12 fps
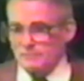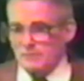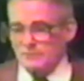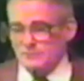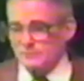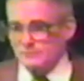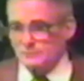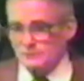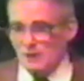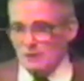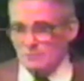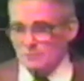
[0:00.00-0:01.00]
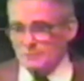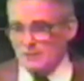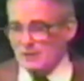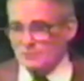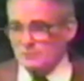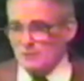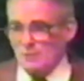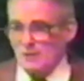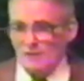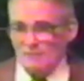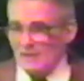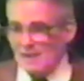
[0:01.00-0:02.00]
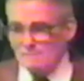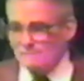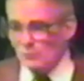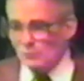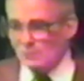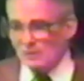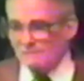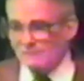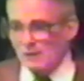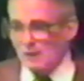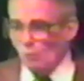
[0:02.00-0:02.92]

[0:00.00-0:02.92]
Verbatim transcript: bunch and Jacques Cousteau, they haven't photographed it.